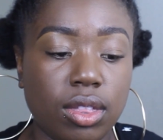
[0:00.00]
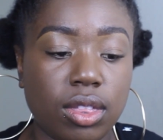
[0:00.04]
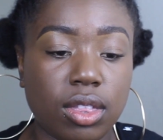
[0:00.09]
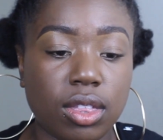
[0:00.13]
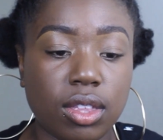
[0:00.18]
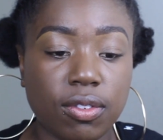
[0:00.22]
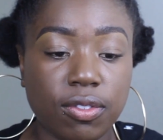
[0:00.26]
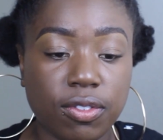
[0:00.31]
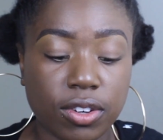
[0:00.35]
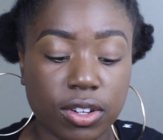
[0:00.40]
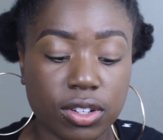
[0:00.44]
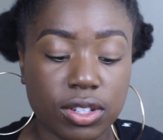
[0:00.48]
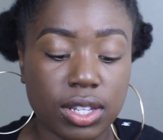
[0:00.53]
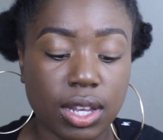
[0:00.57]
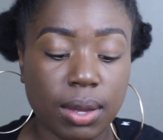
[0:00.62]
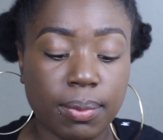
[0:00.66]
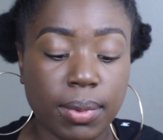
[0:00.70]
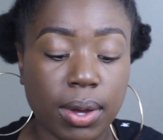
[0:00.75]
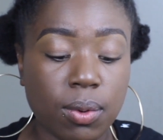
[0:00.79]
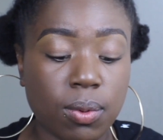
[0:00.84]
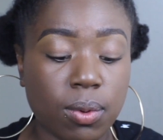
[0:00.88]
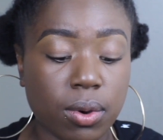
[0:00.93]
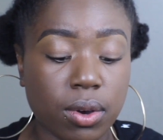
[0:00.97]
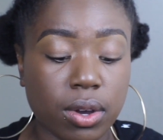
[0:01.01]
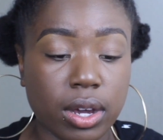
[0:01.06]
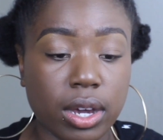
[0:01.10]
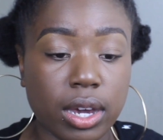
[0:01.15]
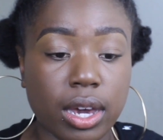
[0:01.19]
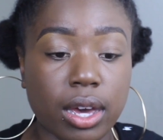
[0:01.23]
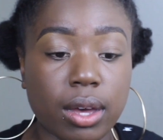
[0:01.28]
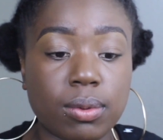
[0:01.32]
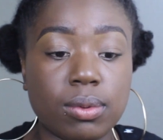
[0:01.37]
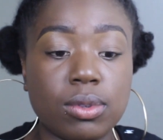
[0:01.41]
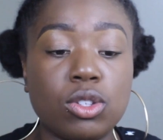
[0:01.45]
The first time I wore
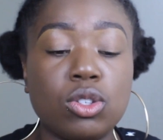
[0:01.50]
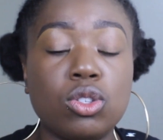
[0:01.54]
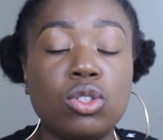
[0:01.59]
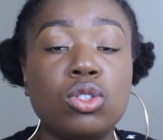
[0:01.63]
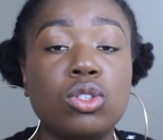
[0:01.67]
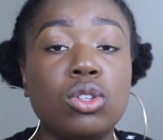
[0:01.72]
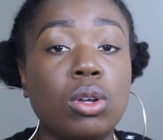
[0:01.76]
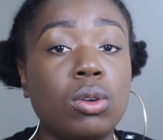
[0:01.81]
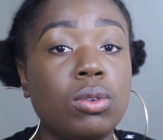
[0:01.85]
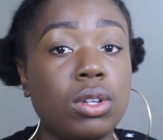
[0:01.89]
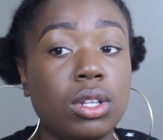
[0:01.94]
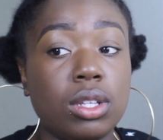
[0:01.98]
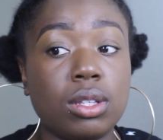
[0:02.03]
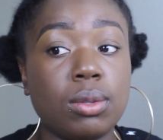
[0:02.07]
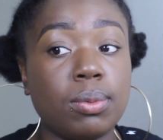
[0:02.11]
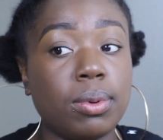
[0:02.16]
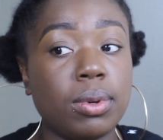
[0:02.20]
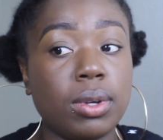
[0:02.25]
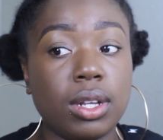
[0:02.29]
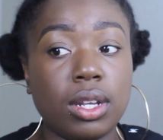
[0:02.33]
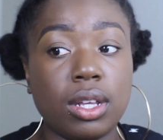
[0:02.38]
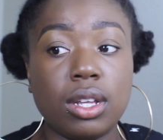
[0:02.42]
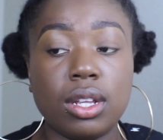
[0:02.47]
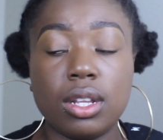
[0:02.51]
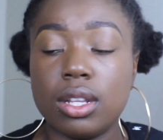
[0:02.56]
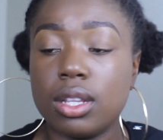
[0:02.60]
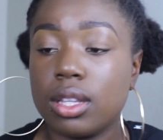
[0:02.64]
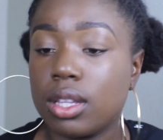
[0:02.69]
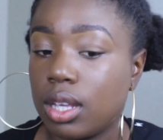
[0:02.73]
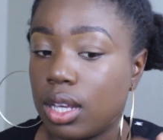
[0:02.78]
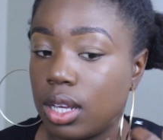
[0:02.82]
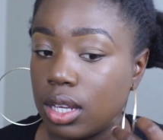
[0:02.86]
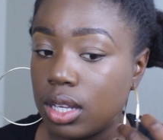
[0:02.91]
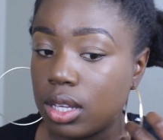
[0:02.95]
it, I was so disappointed.
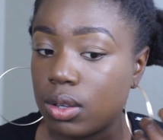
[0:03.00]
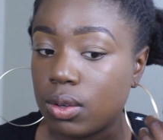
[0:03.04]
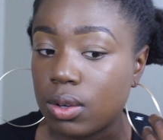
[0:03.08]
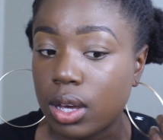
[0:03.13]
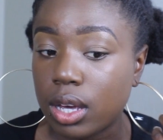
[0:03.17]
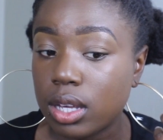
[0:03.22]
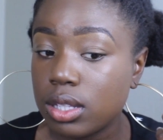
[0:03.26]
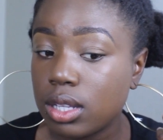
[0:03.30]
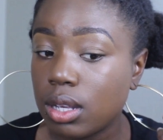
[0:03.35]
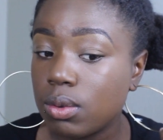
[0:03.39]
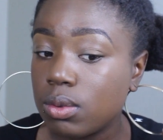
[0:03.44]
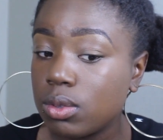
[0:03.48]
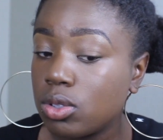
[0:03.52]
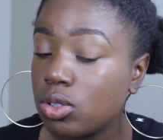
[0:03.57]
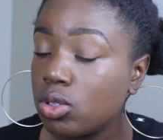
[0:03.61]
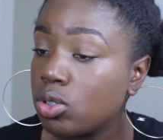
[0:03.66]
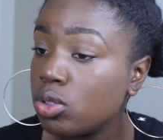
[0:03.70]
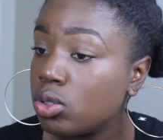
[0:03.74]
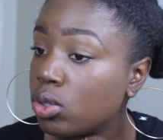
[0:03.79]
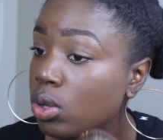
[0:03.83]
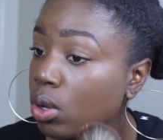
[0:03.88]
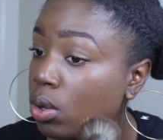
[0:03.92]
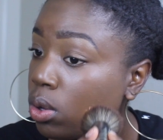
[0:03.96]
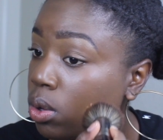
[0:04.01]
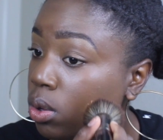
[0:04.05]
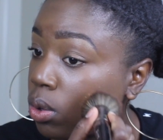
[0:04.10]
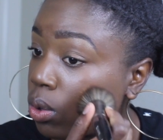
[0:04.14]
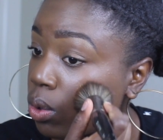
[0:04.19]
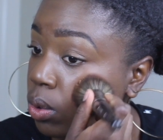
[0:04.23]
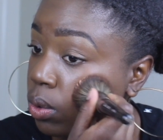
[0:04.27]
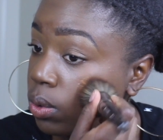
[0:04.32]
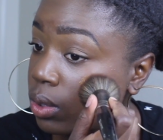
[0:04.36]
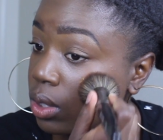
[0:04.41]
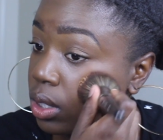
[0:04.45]
Like, you guys, I was
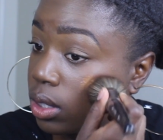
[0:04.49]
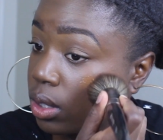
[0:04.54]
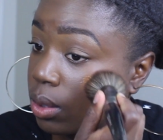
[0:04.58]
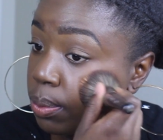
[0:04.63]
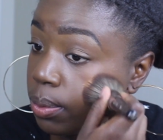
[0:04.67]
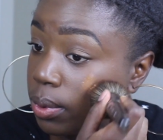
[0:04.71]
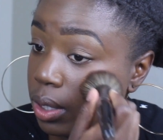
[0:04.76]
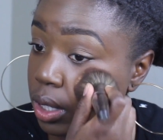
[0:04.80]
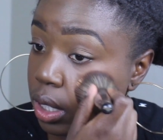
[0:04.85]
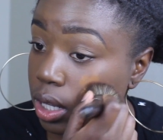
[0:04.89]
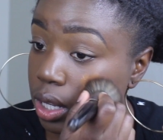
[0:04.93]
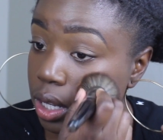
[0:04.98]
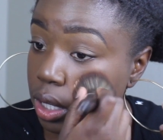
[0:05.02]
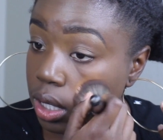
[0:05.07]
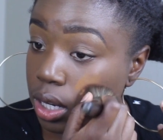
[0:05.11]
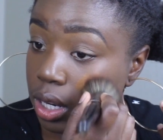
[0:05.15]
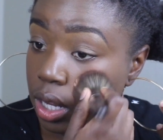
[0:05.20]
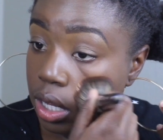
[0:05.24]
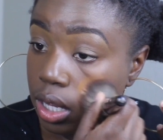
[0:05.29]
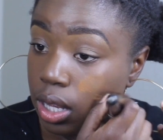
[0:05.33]
so disappointed.